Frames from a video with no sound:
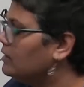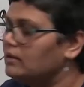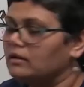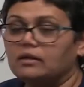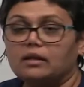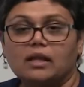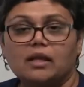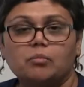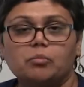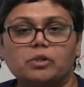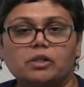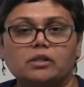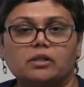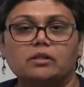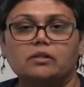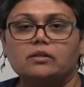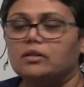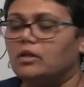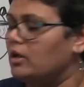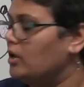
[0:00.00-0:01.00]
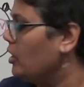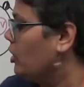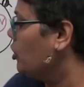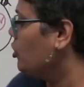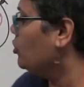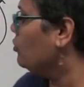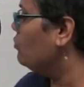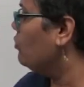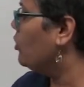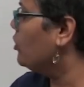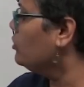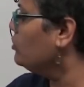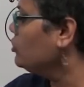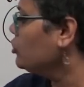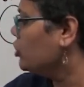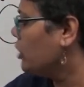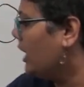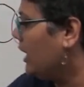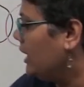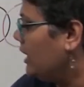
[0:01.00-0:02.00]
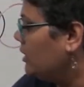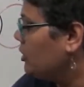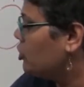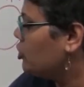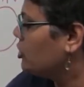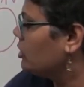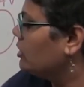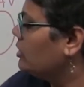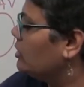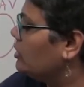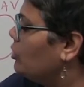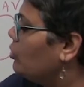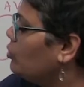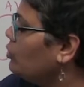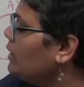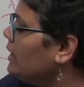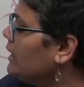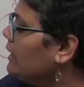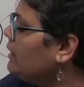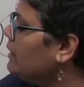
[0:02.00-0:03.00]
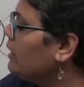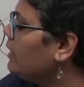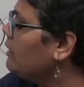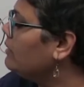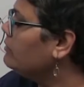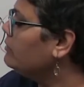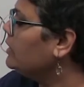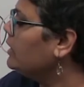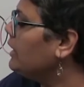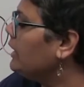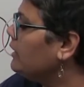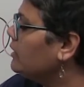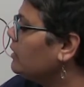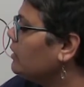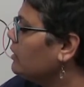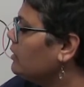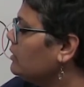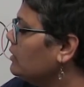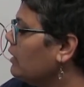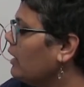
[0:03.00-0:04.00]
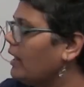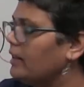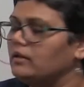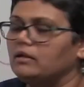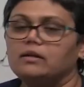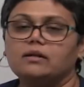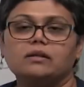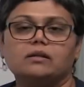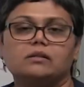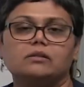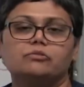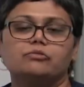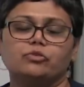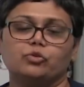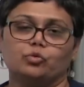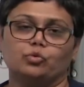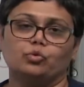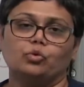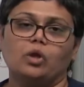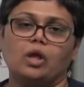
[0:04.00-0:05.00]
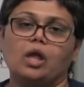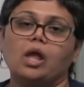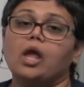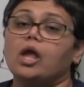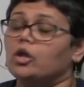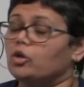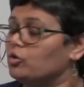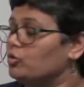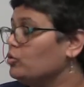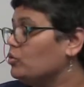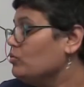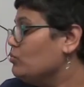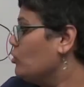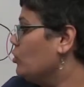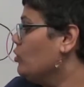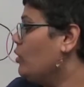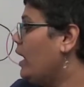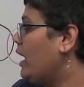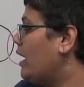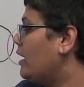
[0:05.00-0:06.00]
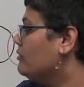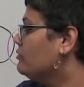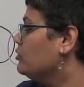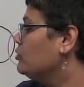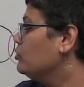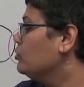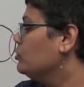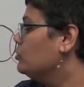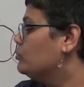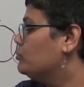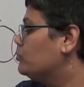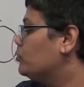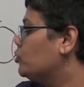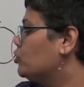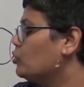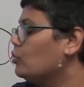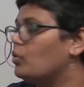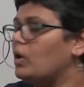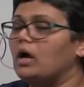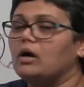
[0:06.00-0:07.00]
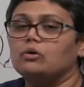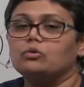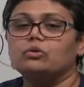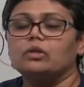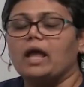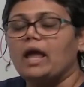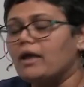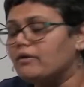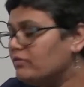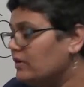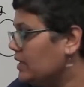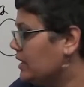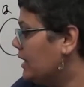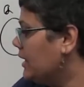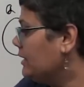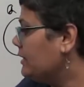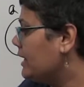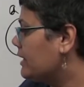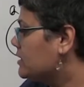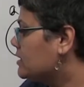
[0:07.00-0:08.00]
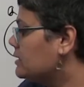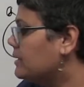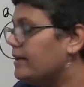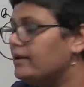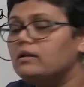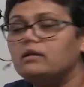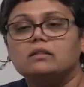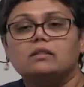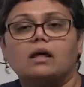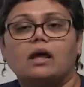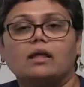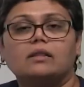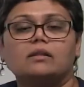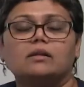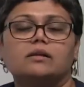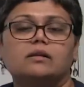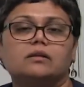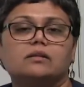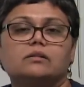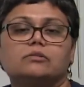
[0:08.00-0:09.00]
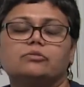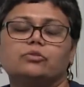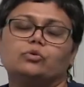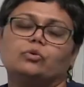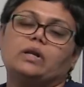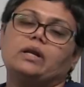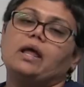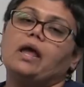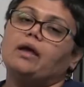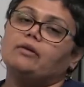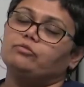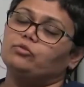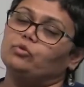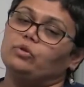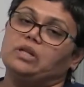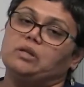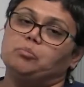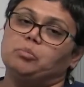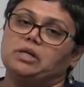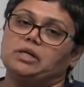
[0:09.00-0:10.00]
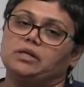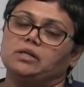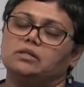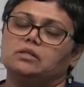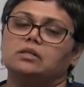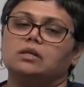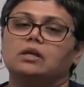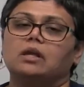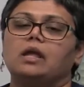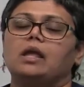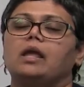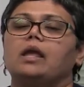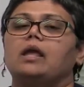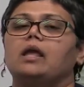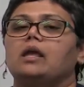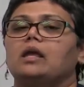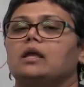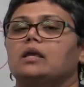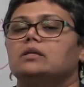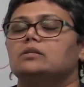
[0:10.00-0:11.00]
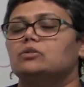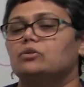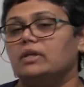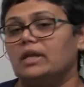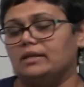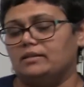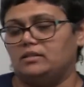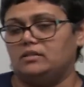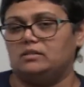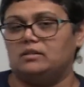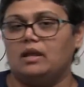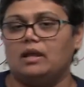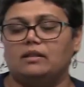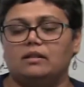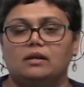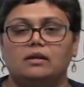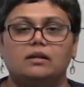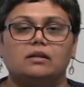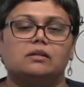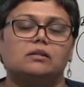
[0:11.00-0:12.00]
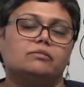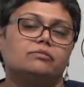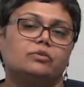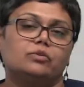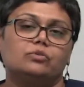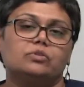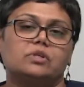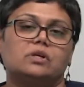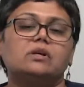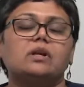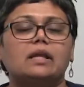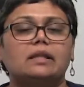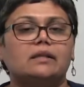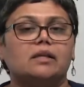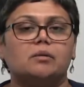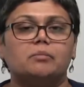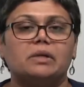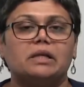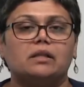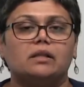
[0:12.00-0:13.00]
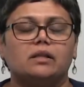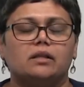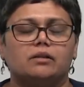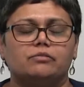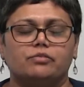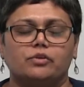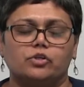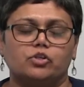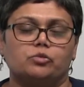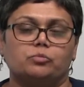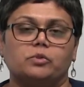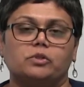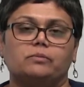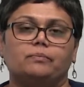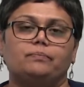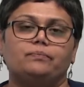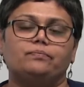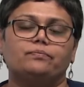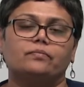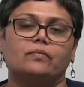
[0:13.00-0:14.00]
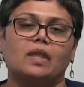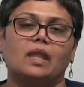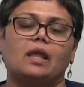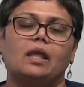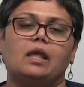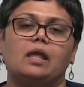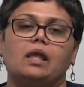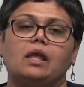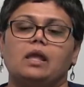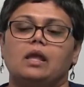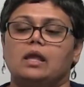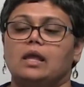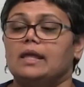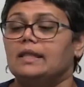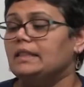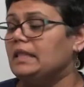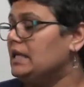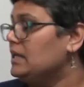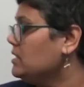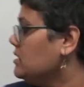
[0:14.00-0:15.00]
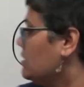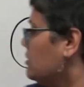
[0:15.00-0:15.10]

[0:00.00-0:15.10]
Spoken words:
in the table, you want to change only relevant data in the analytical view. You don't want to have to throw out everything that's there in the analytical view and have to rebuild it. So yes, analytical views are incrementally refreshable. These